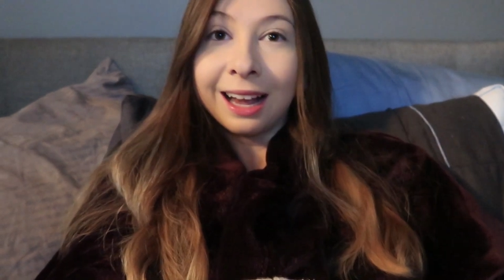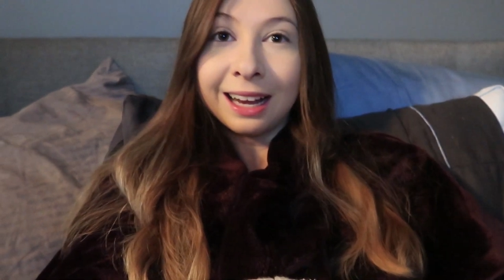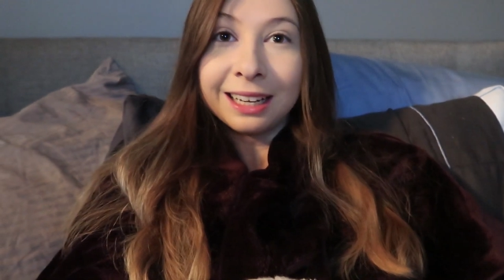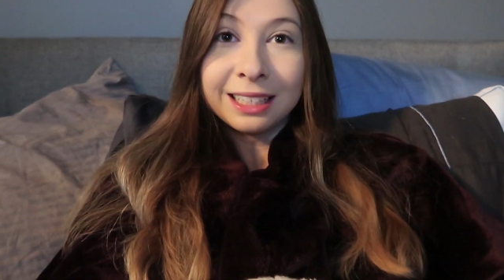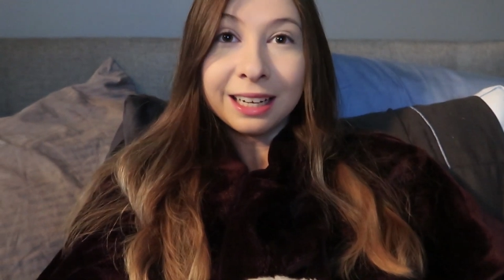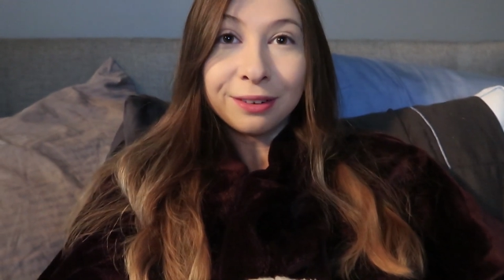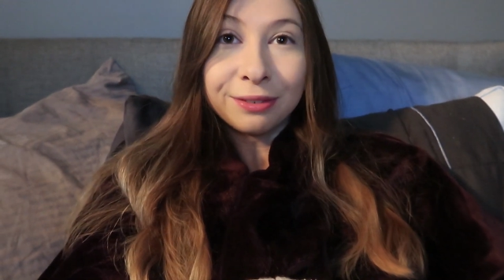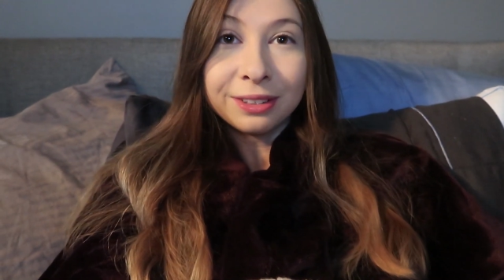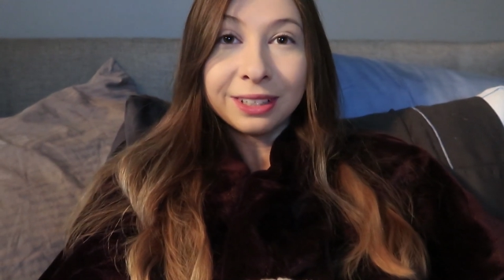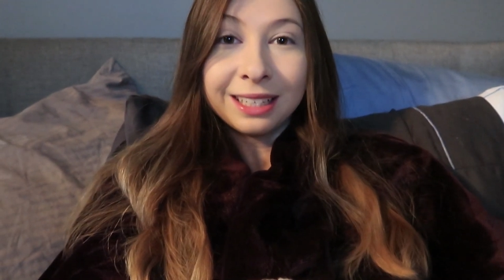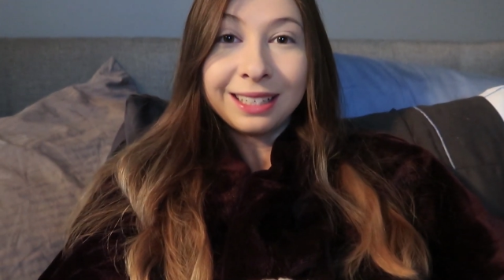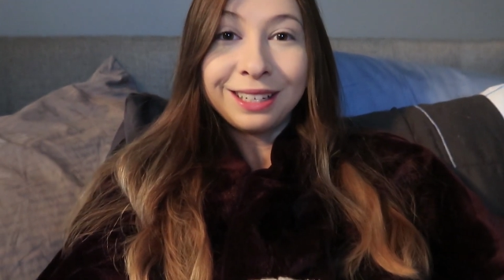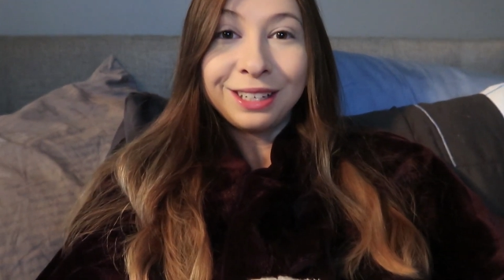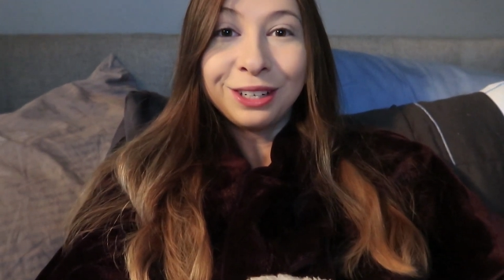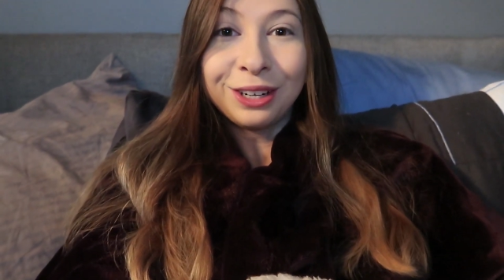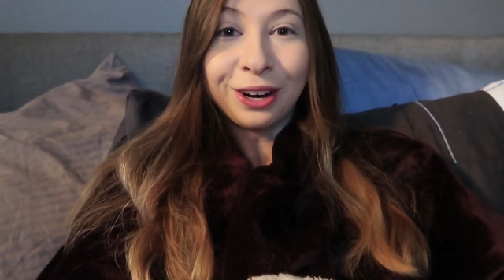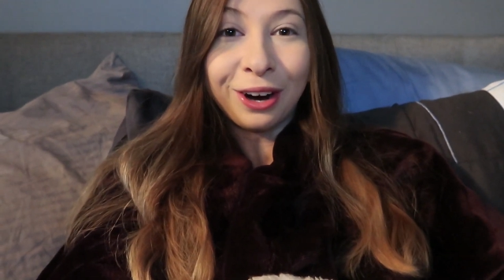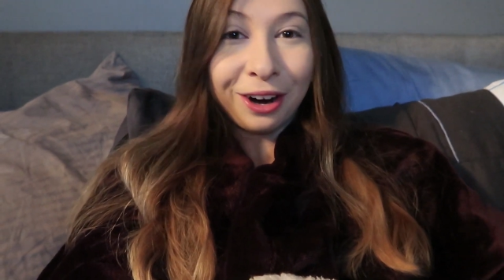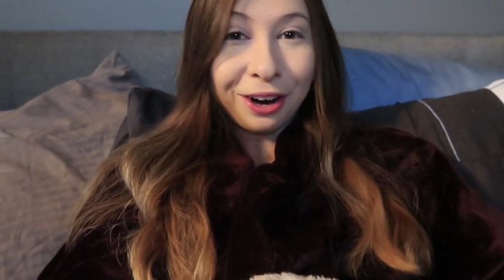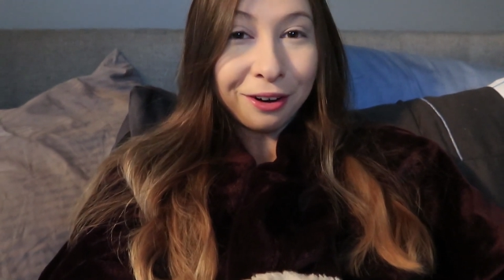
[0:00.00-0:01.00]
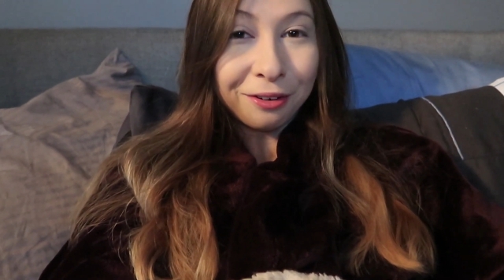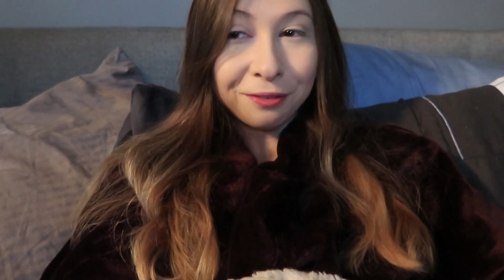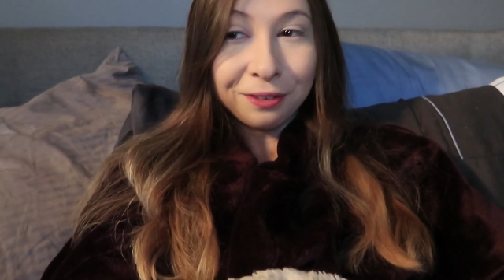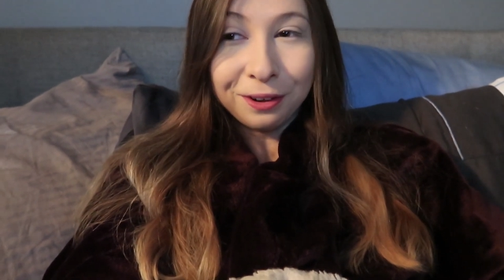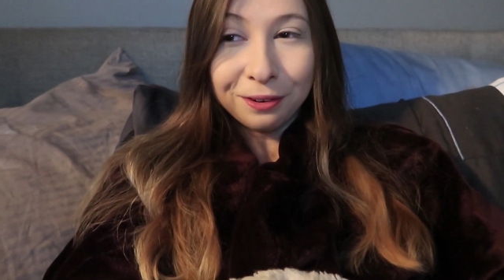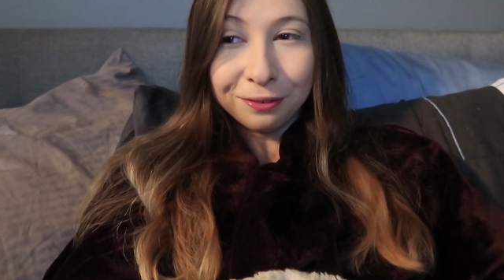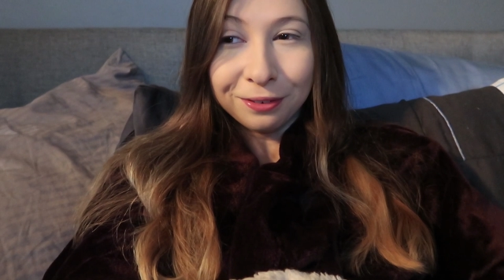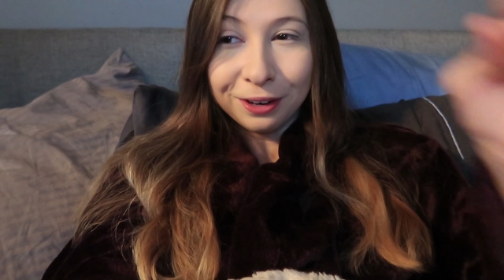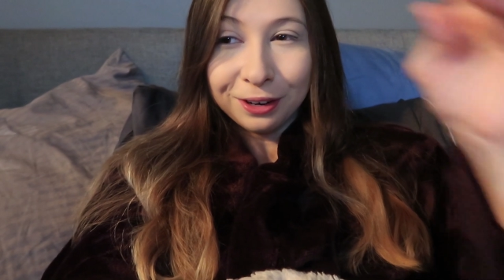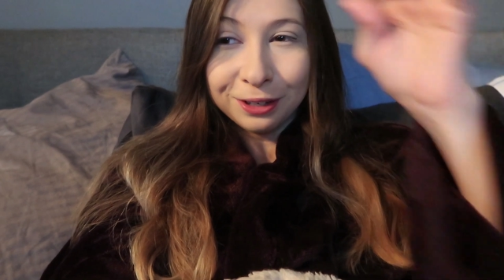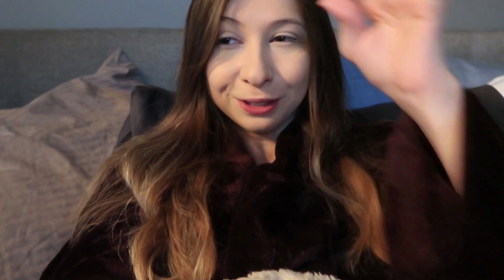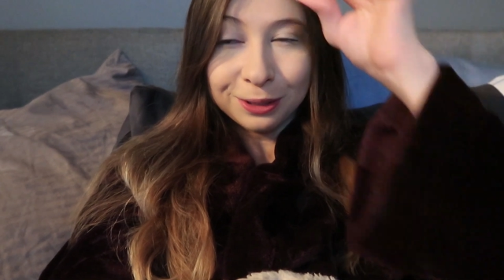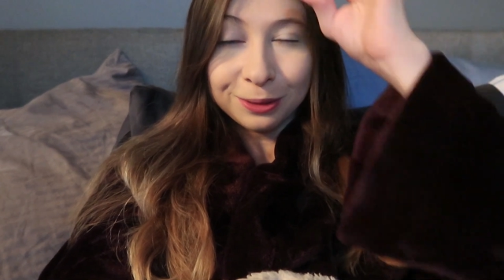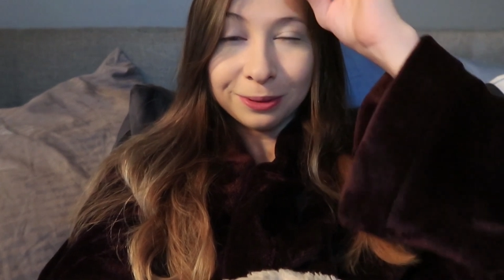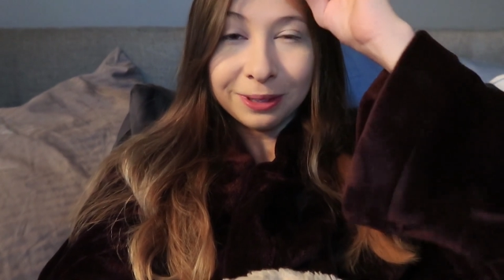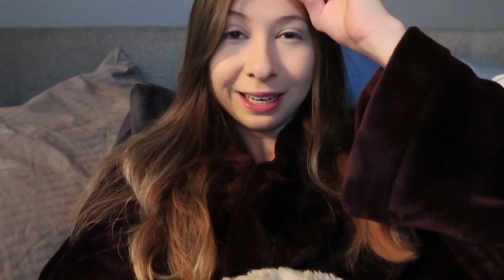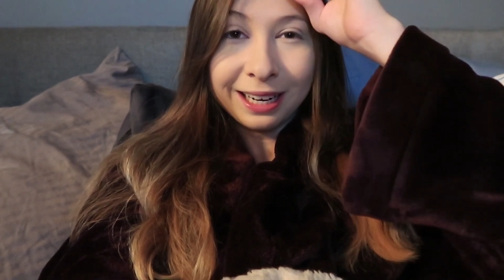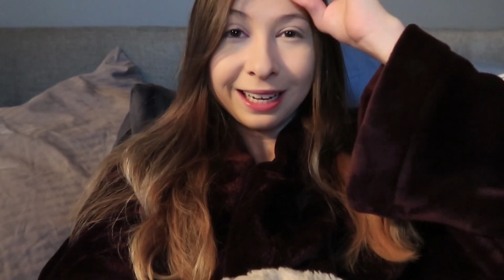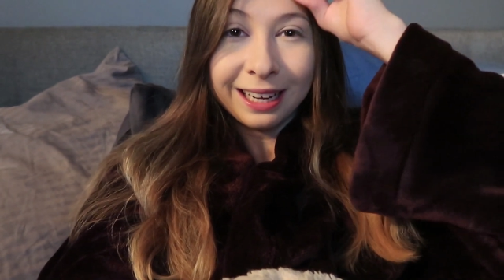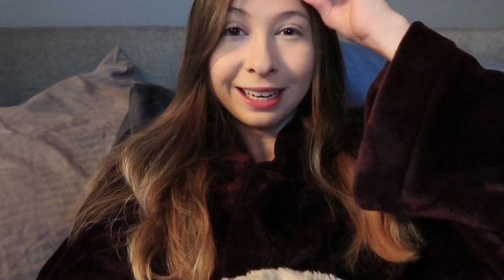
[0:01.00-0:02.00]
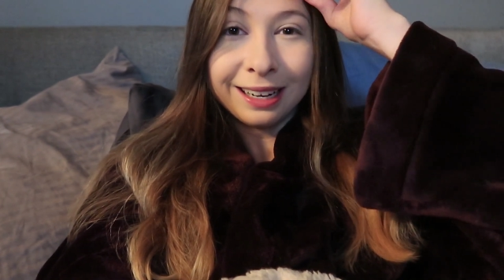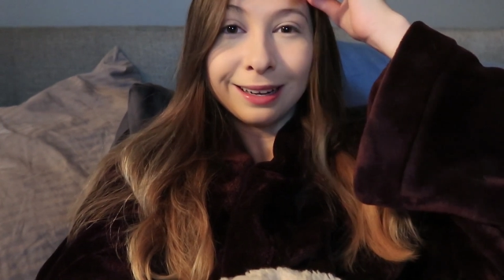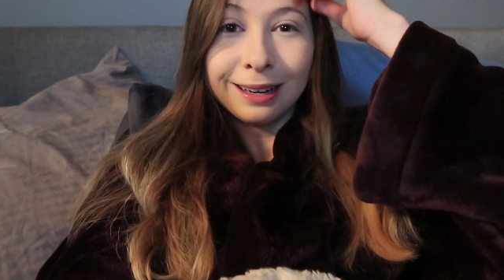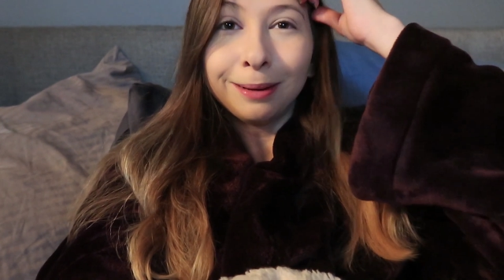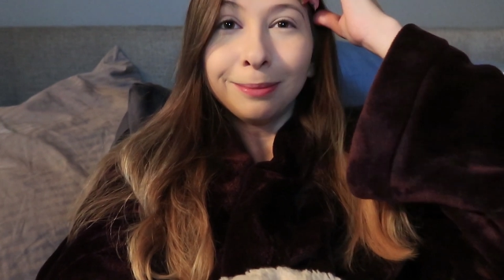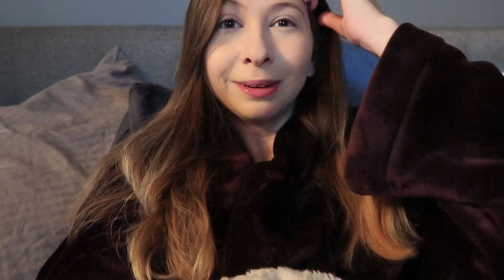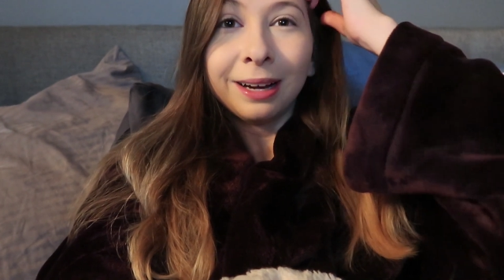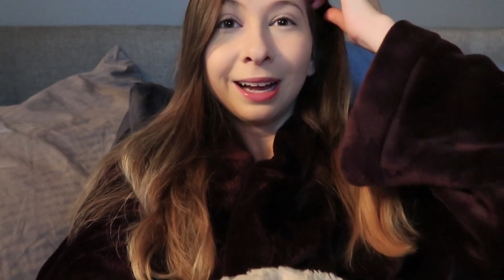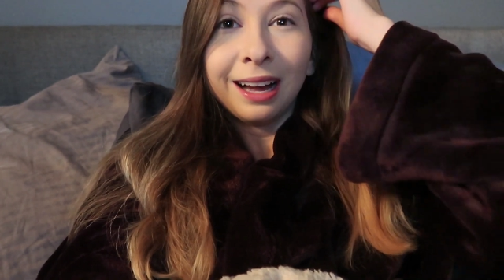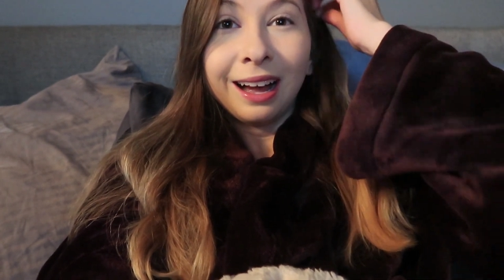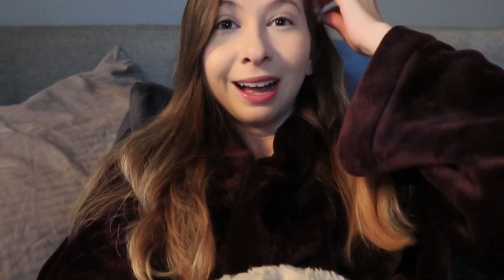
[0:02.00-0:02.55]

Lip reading: I definitely need coffee first when I get up.